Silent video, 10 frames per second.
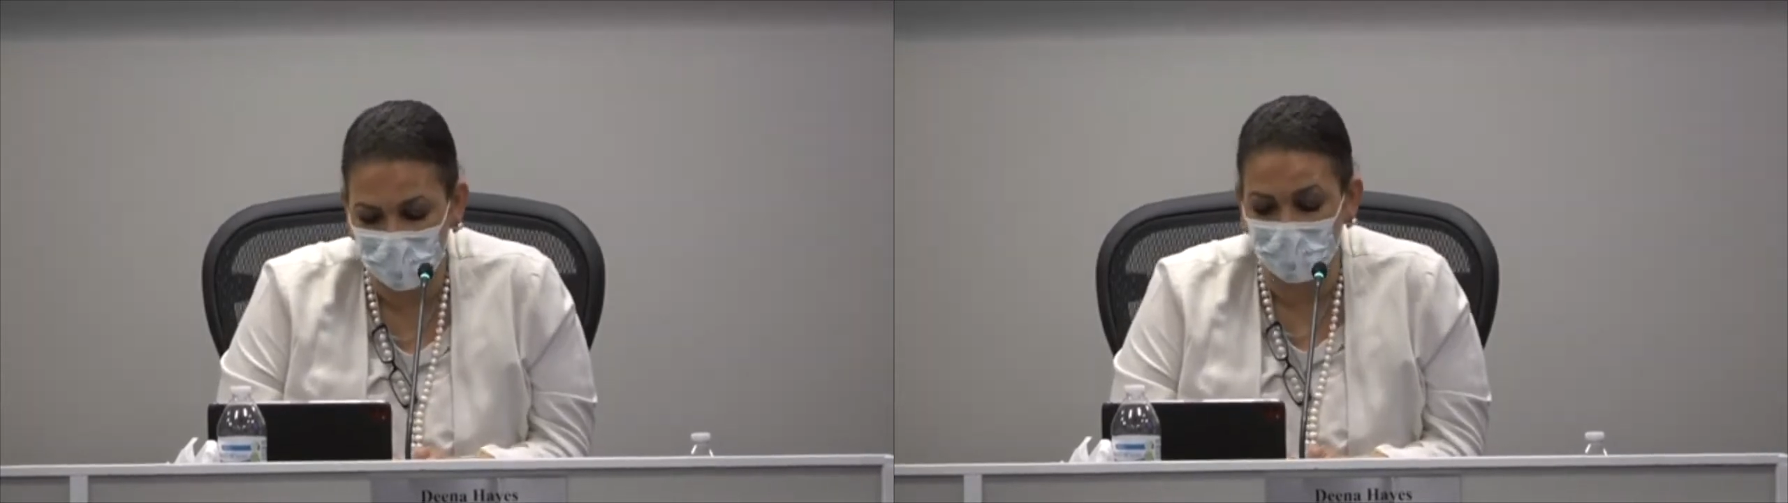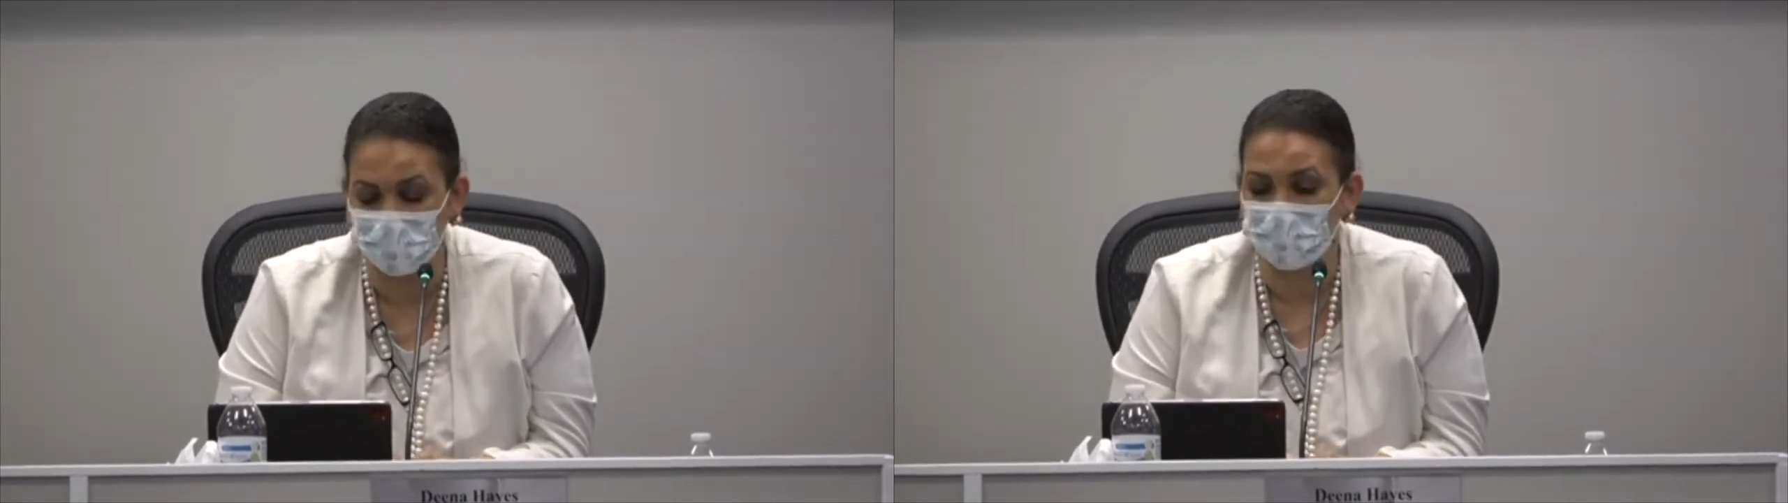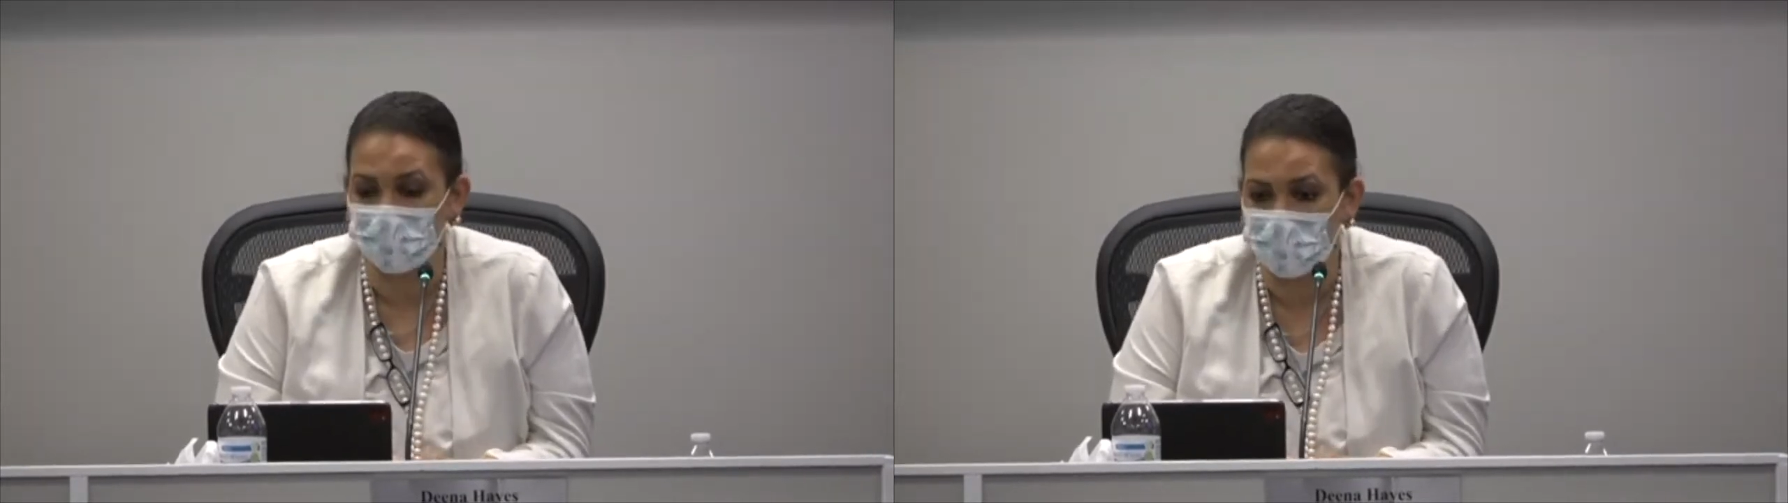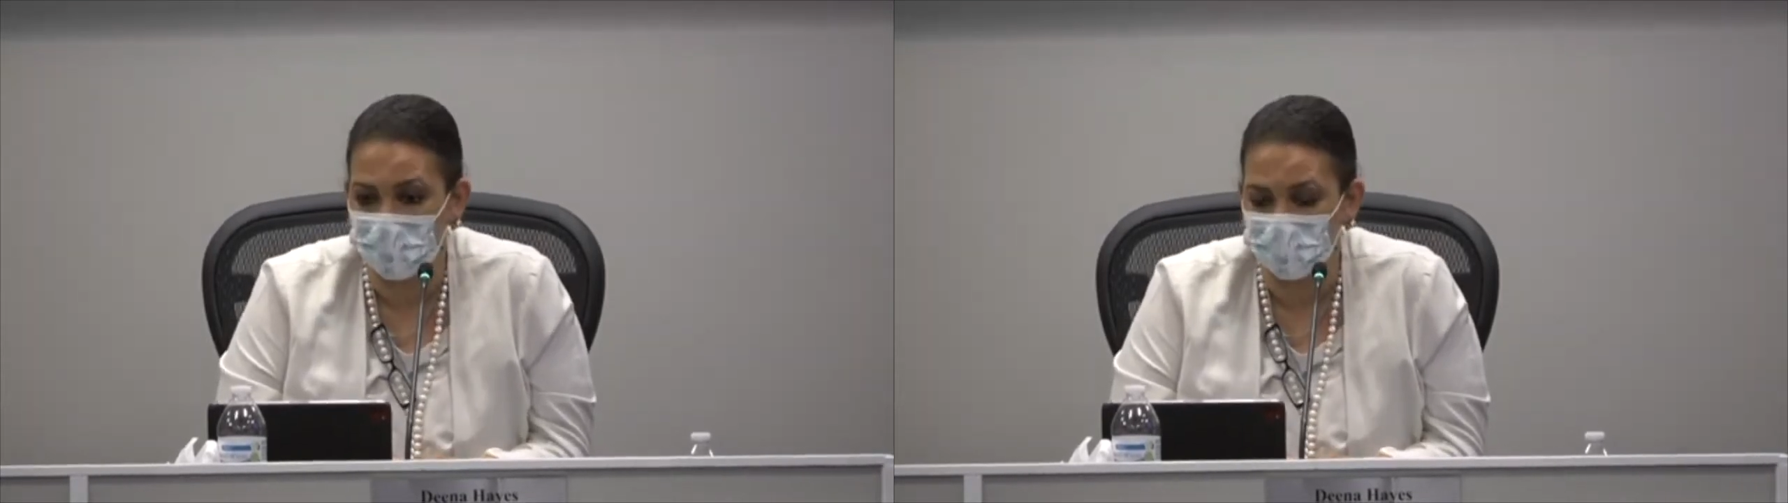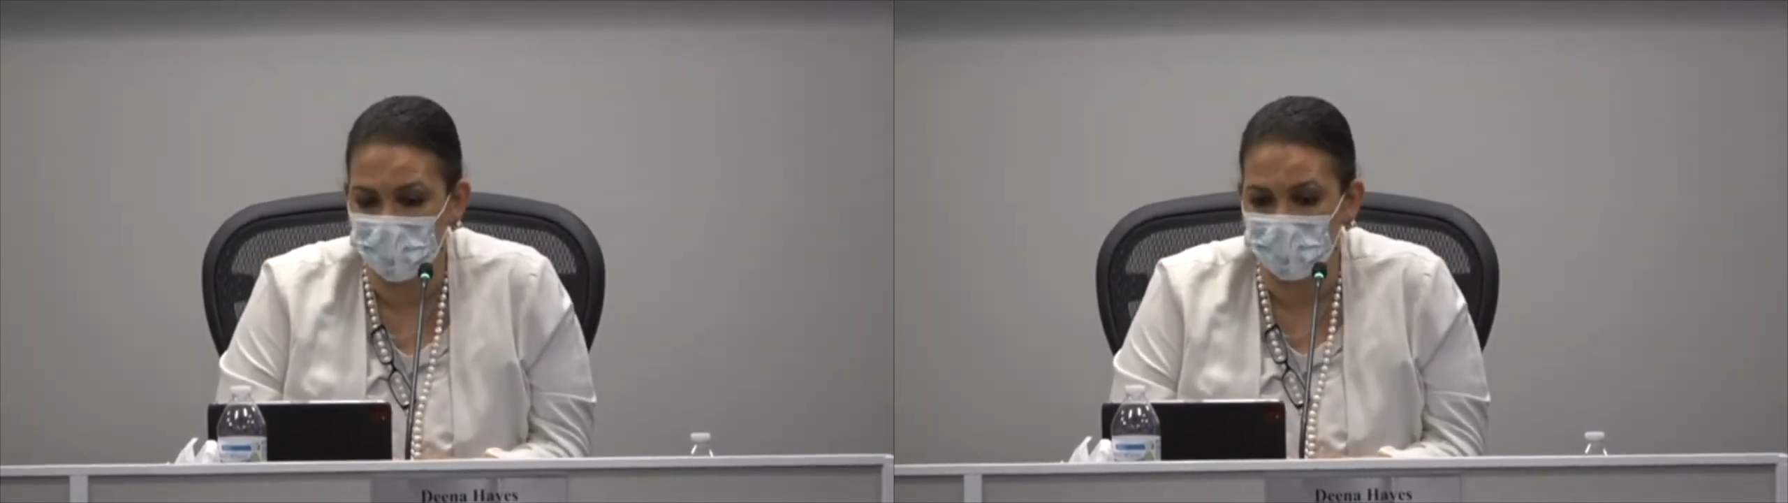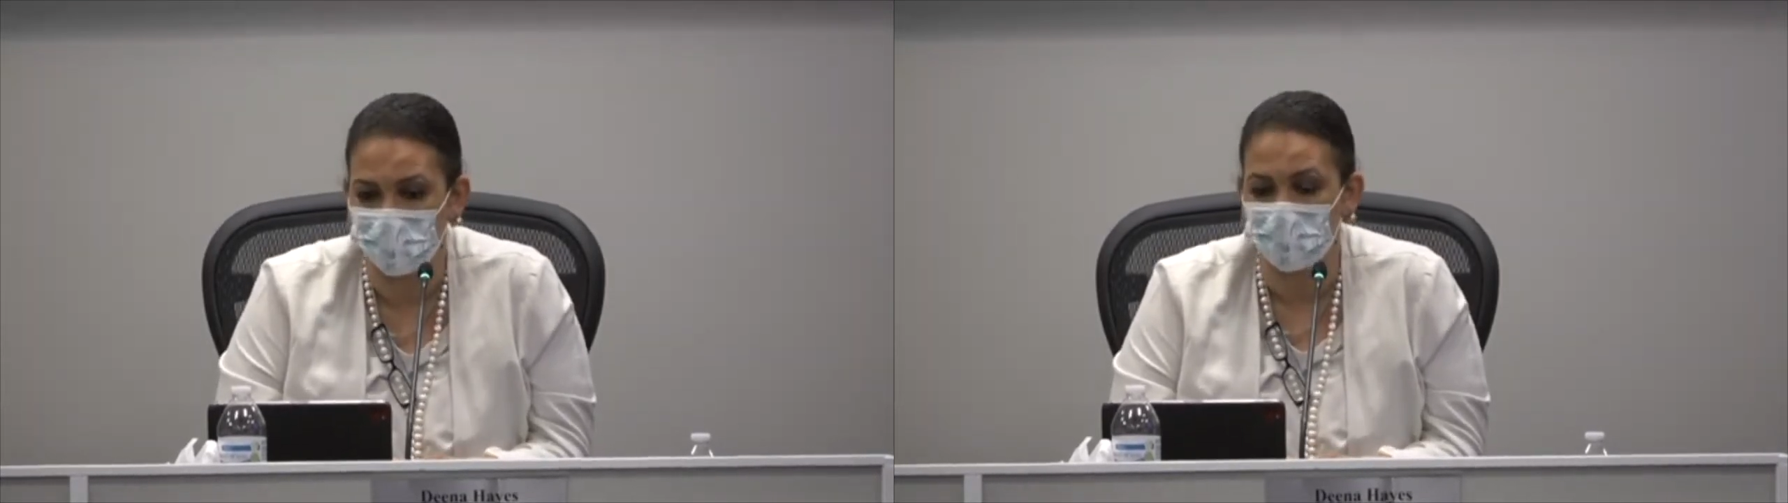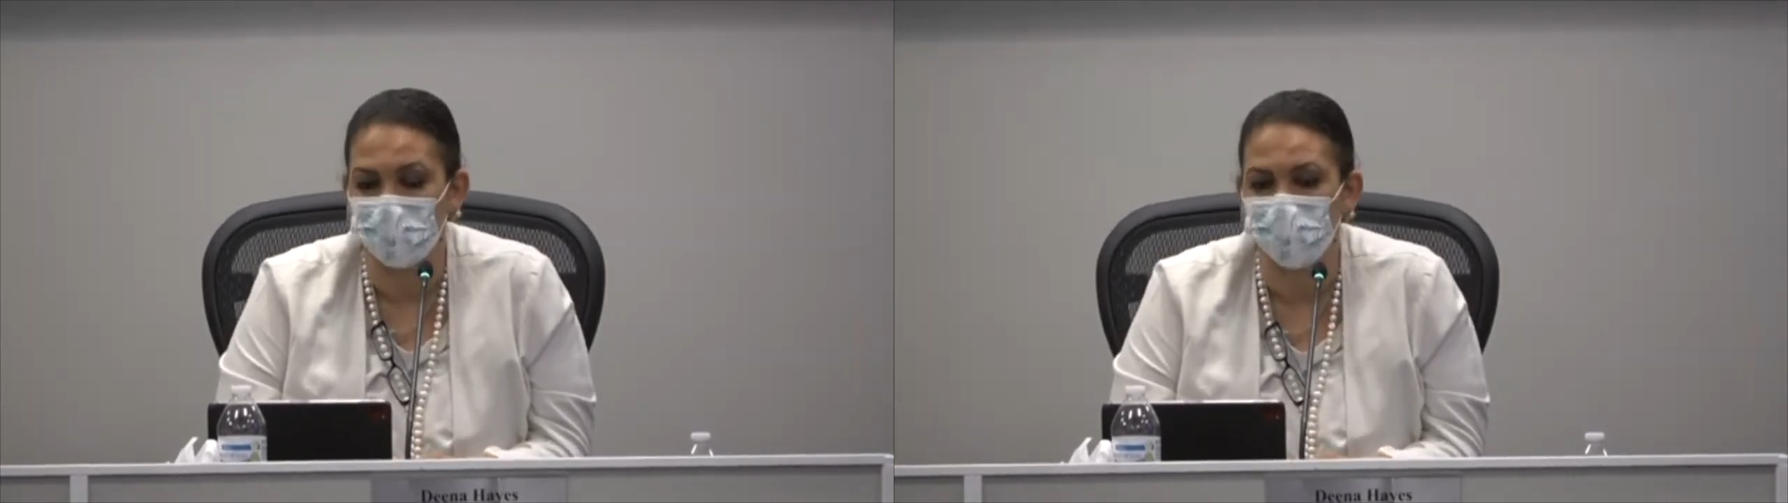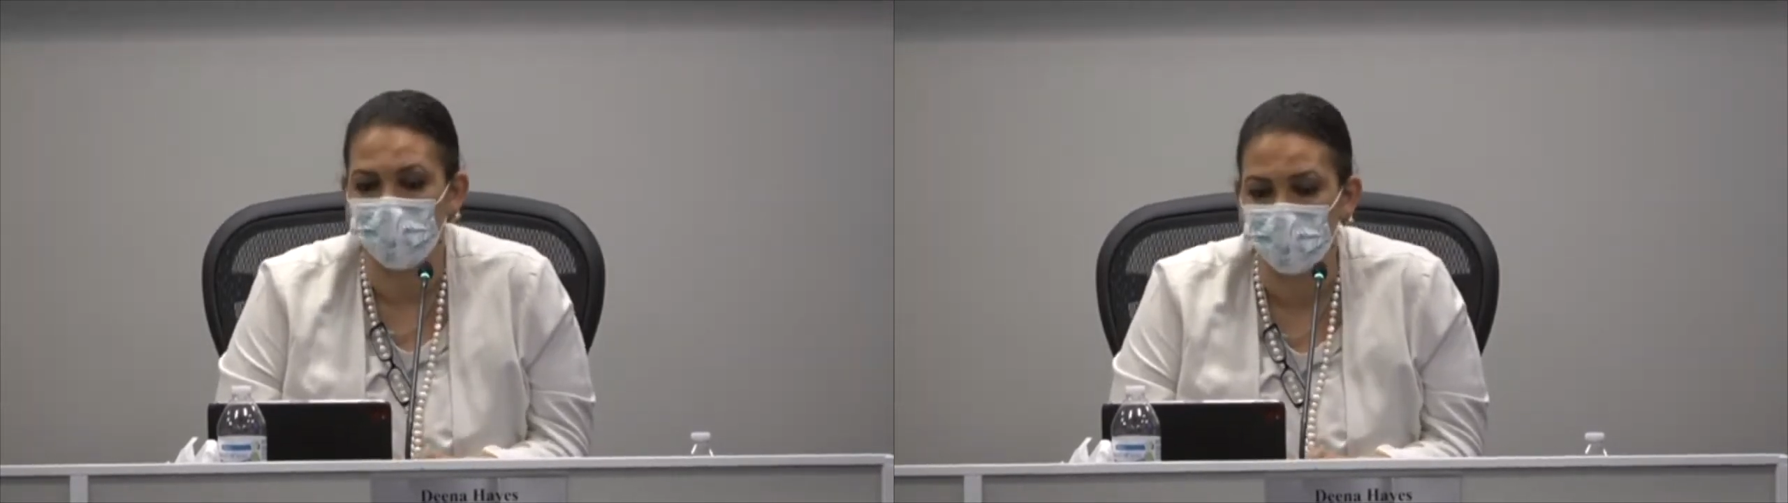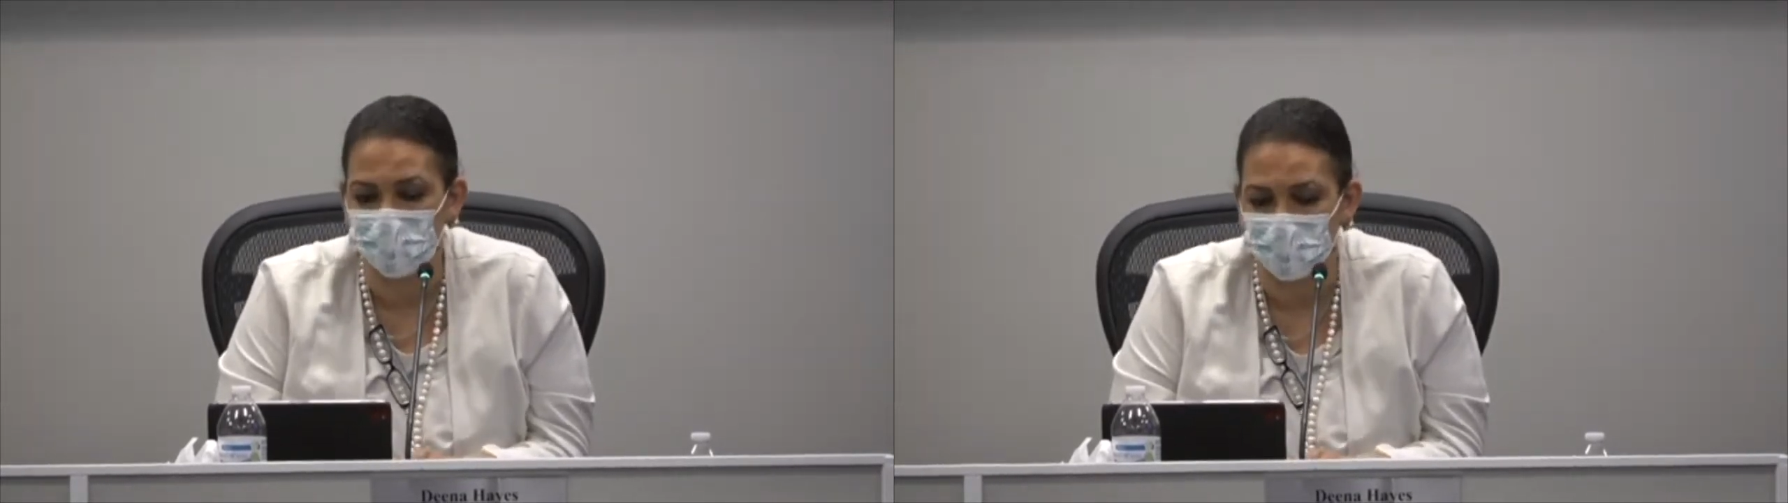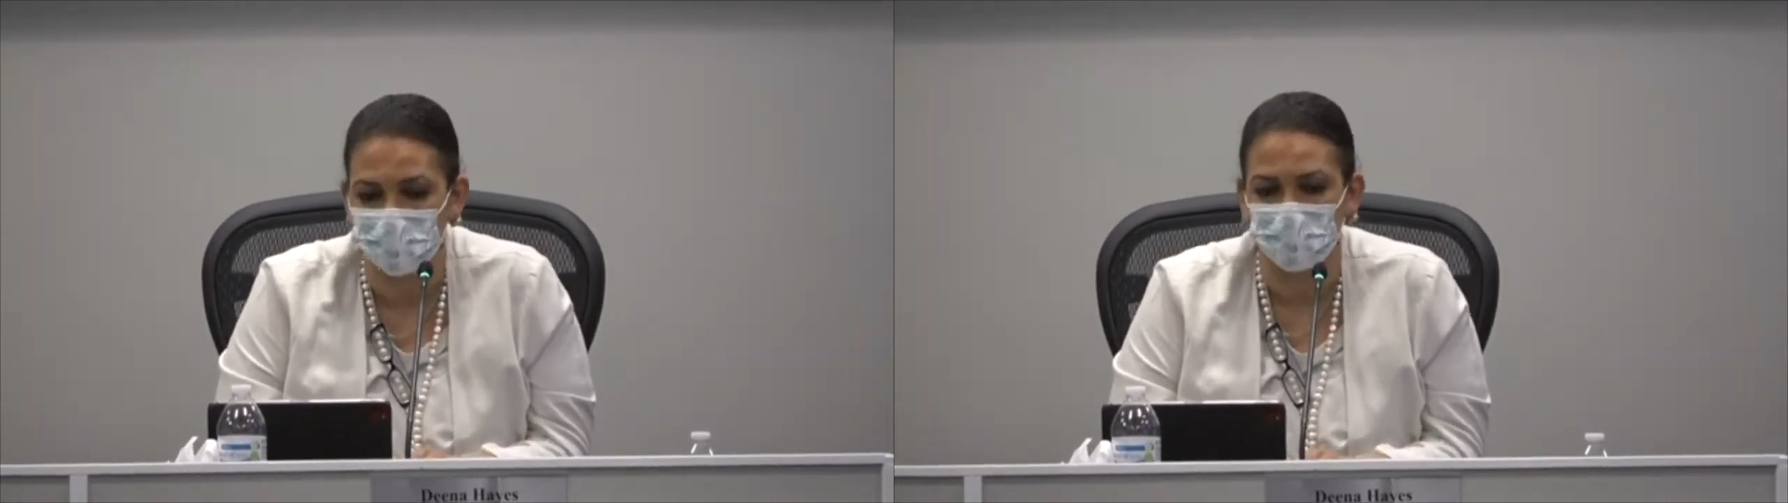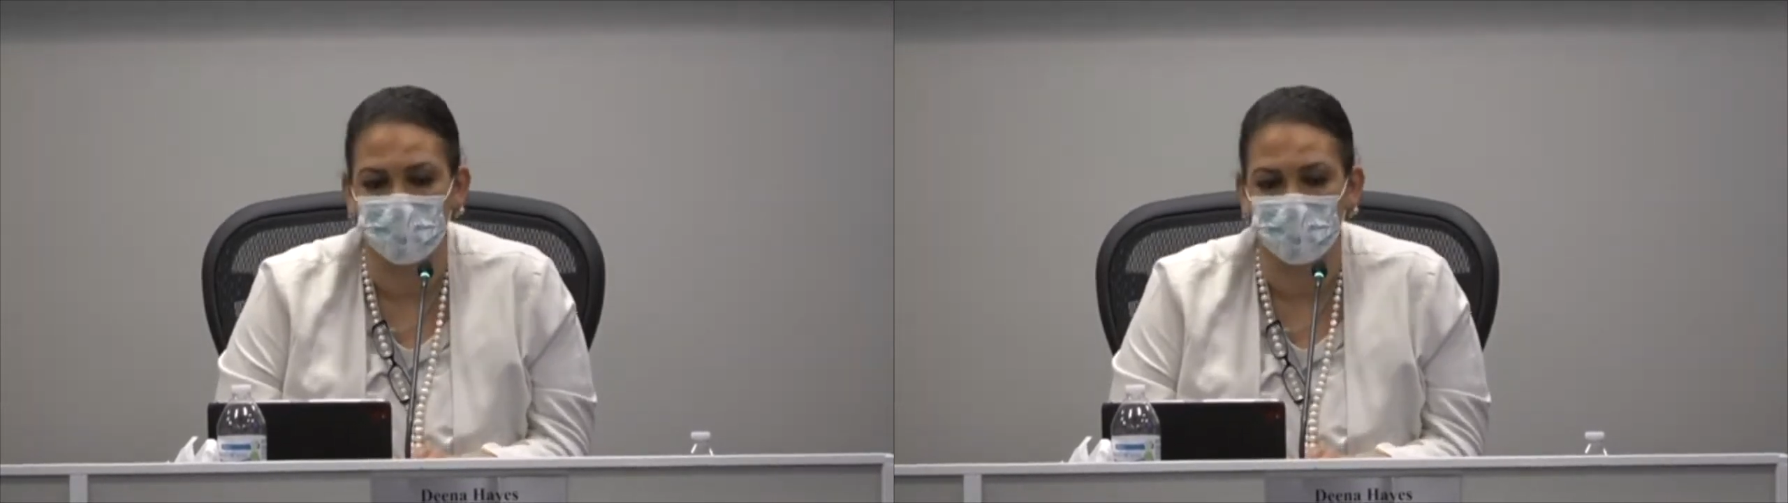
building a nation to the exclusion